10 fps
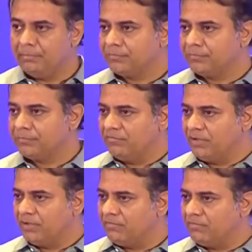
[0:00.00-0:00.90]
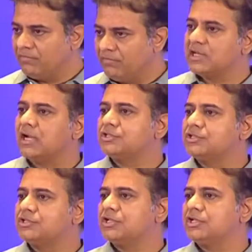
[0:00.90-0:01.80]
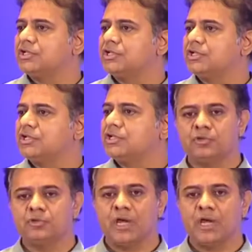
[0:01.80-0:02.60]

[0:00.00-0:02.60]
We have India's largest prototyping